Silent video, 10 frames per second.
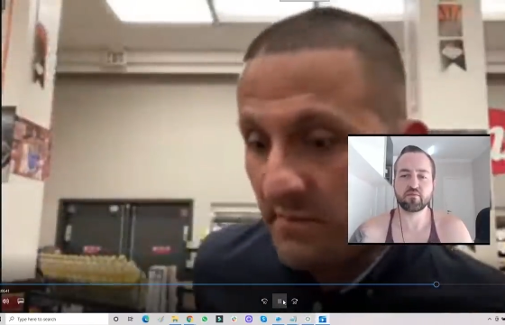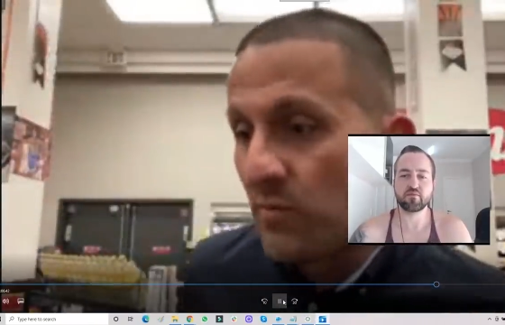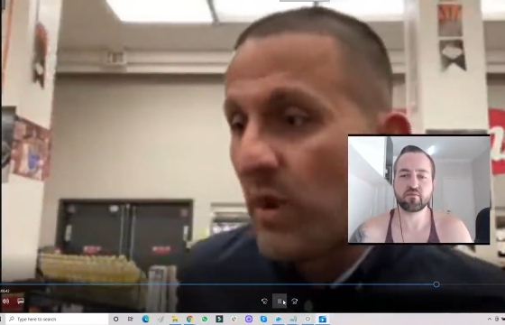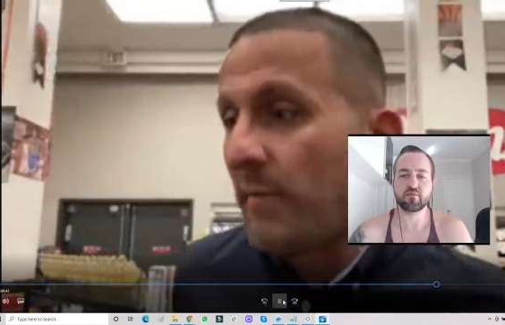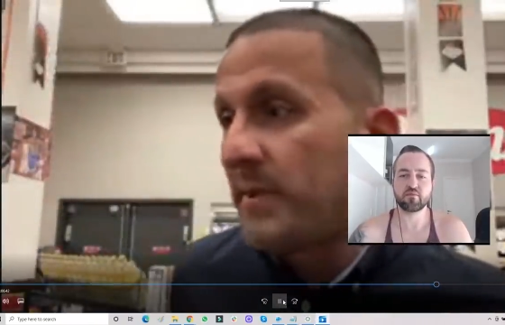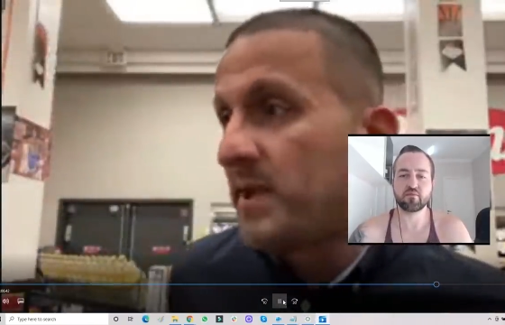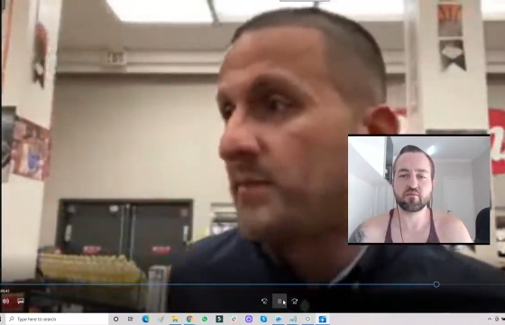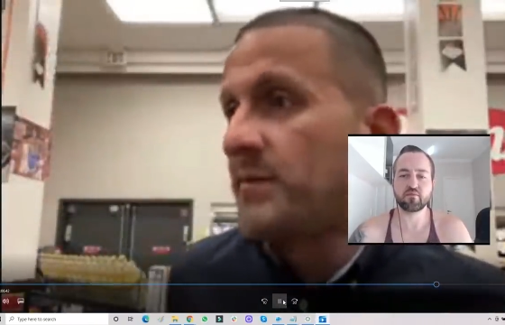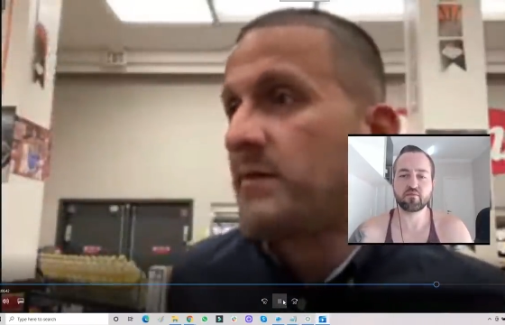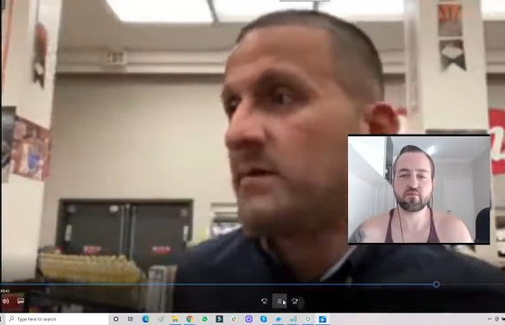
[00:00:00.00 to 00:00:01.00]
Speaker 1: some can wrap it
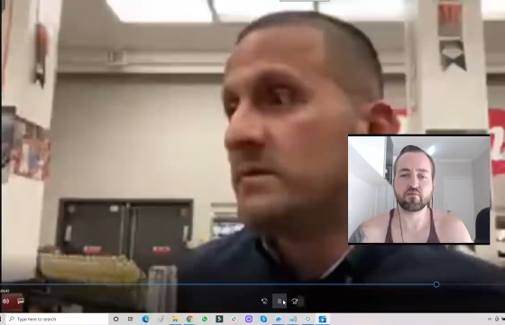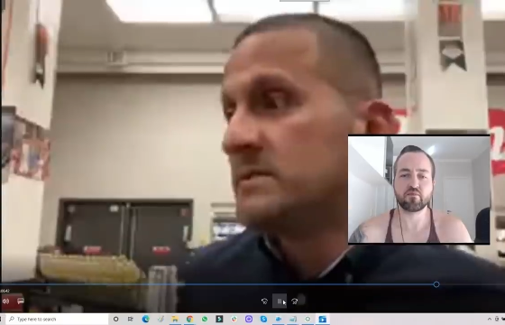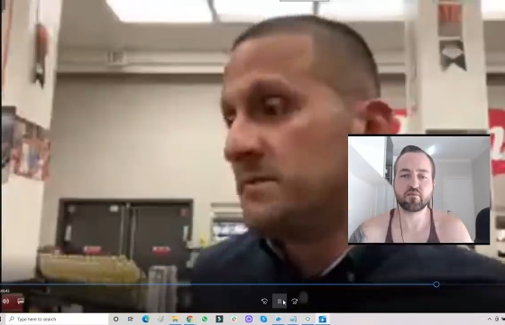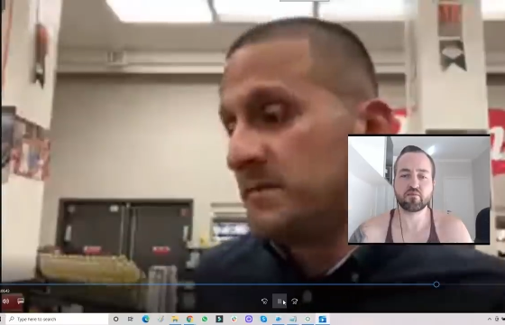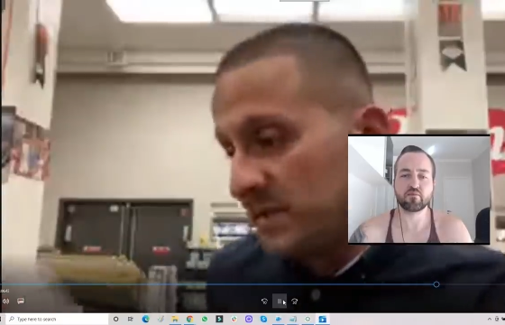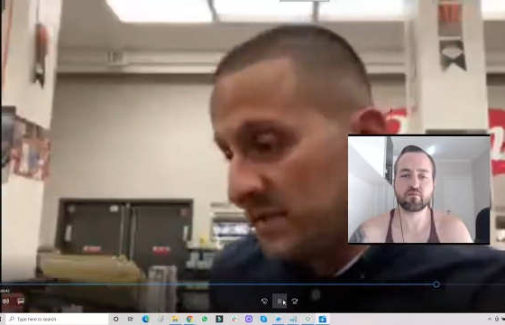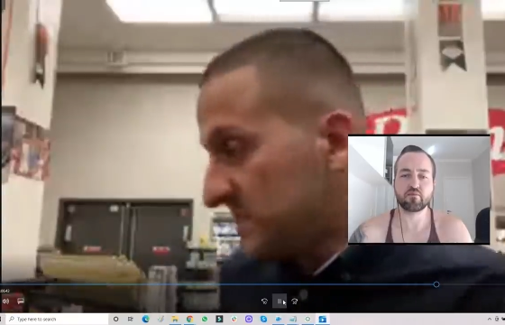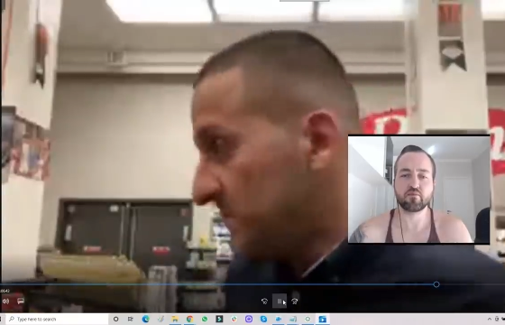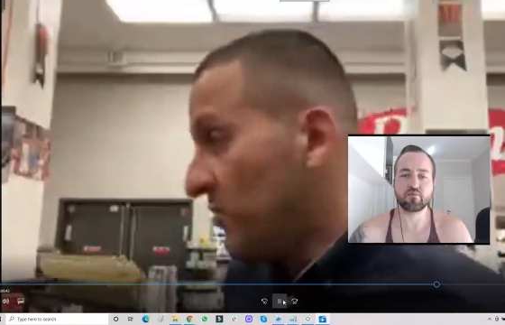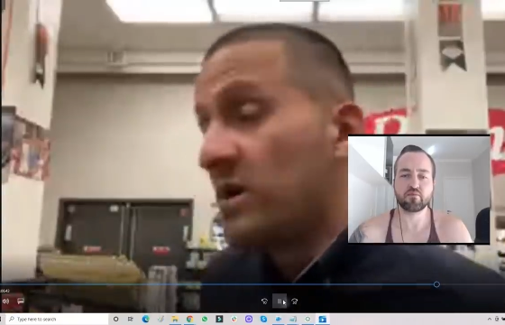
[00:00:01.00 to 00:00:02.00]
up. Some can,
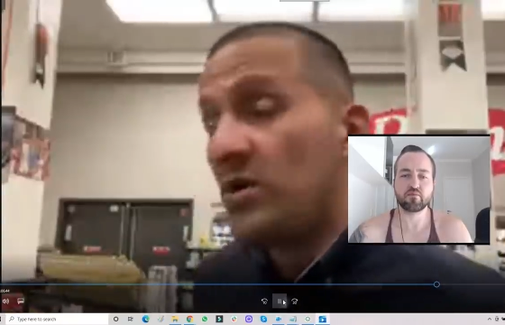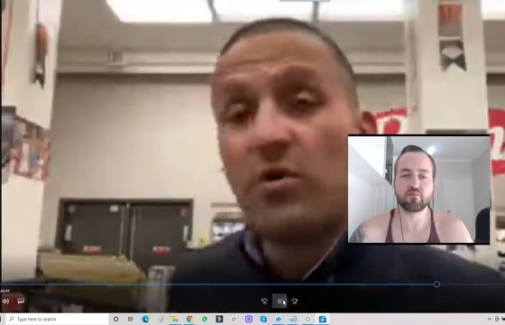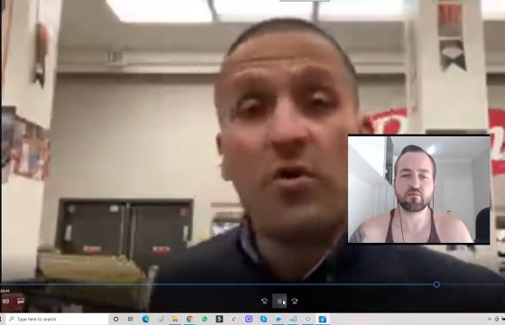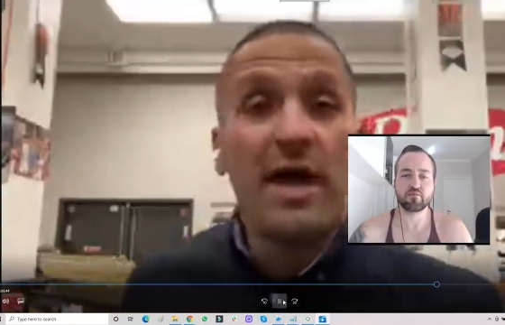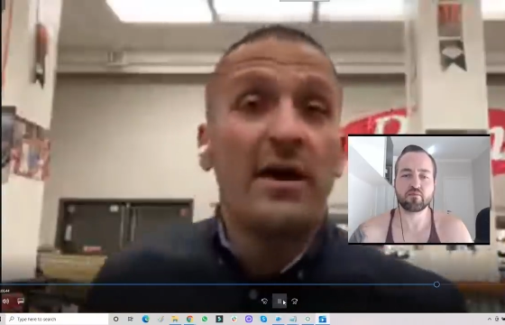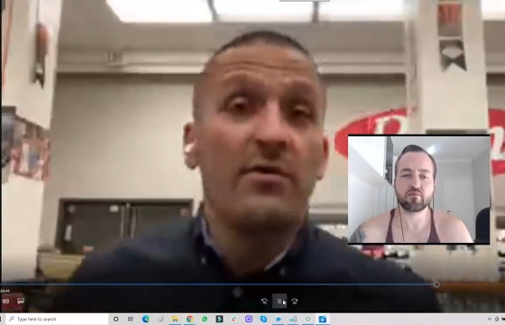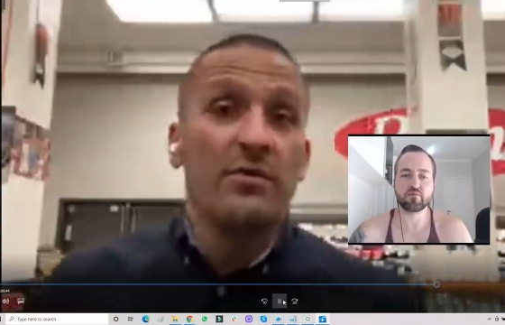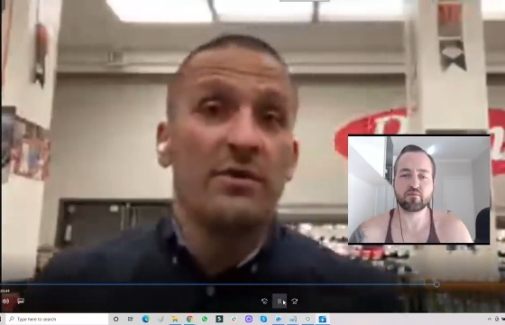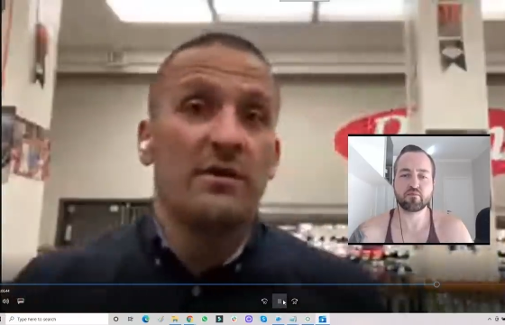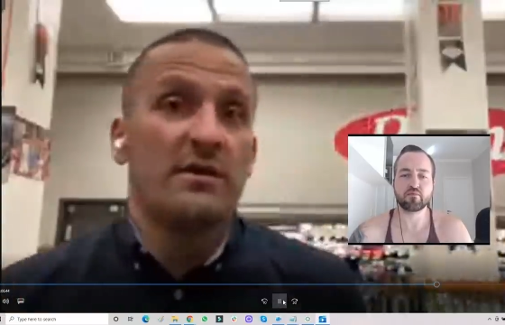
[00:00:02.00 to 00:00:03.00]
some will call
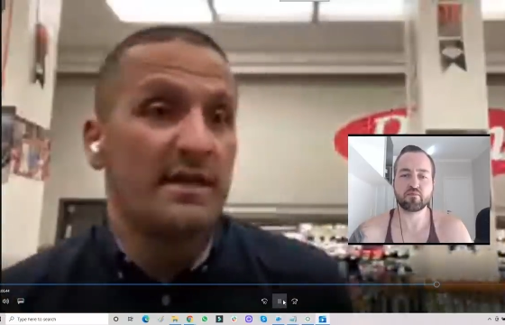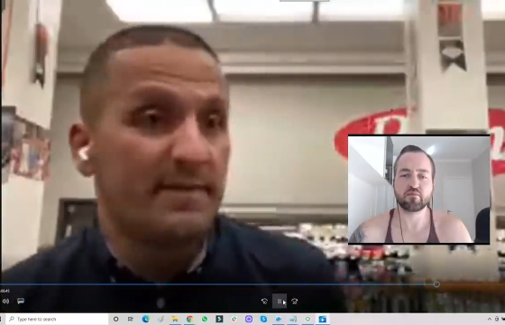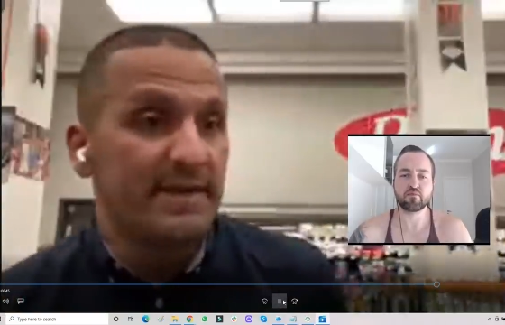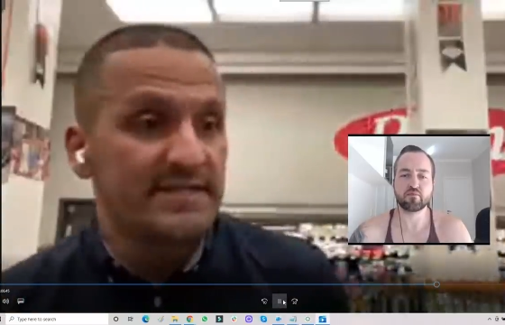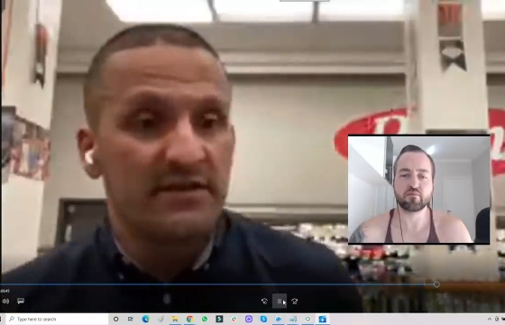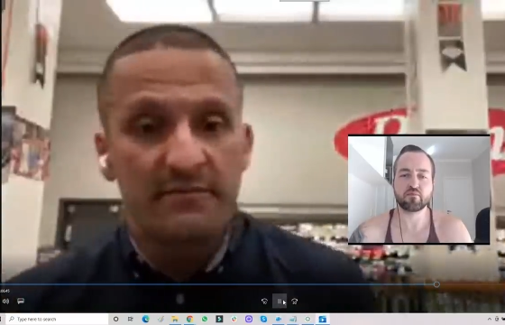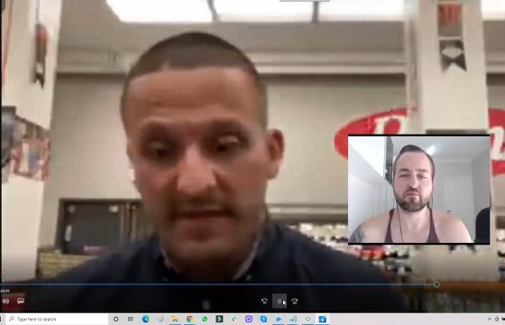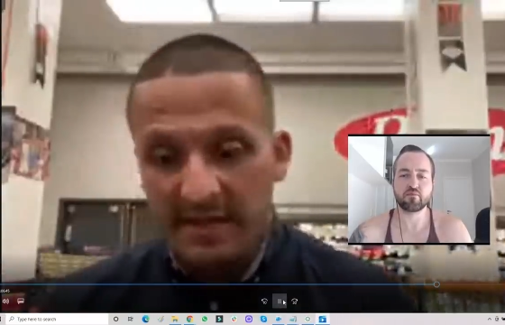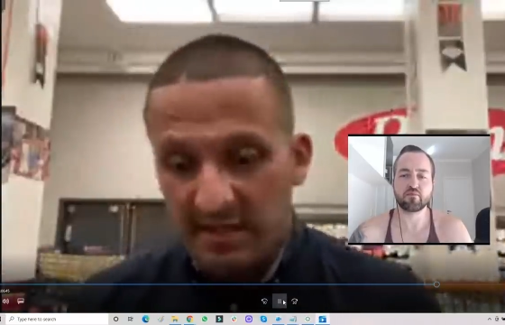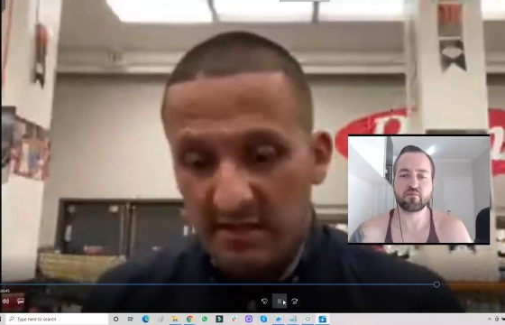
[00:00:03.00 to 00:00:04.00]
out like myself.
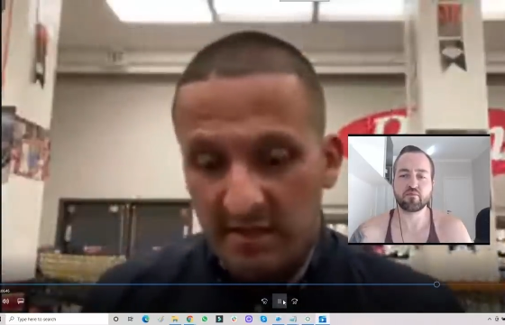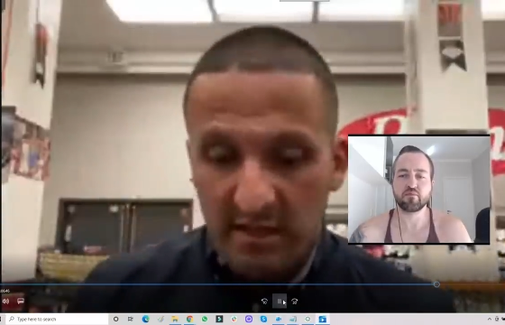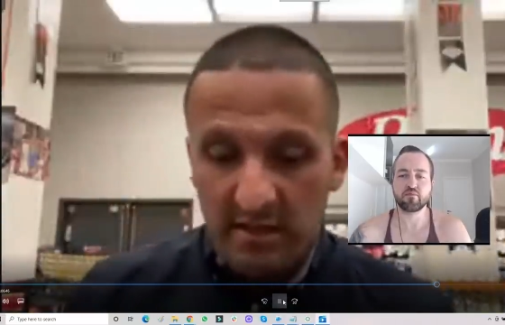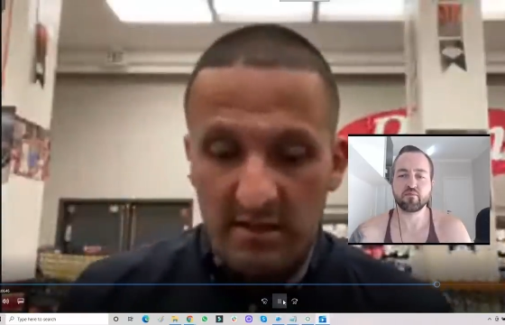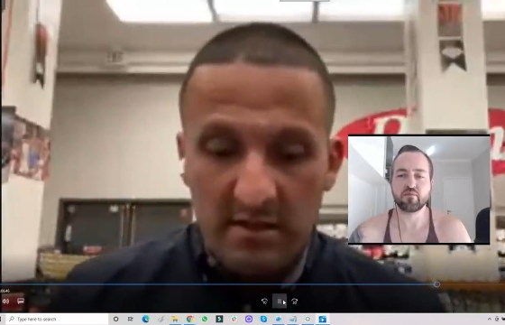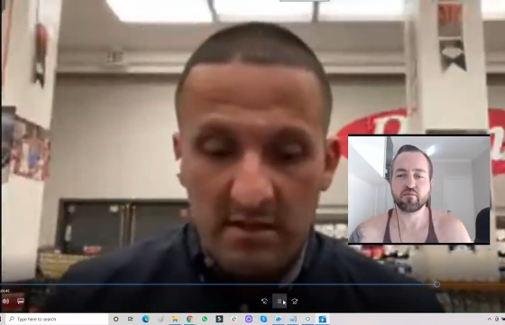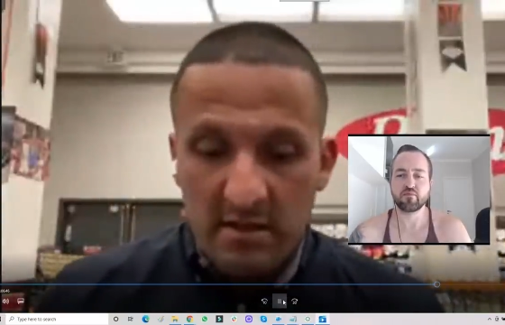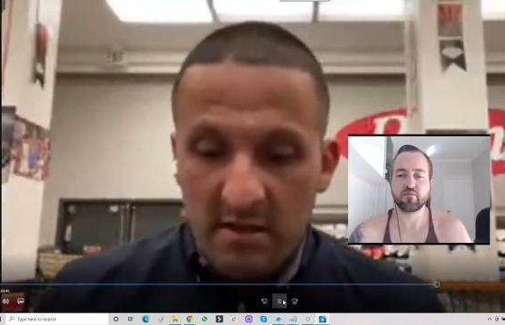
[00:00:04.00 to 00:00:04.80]
But at the end of the day,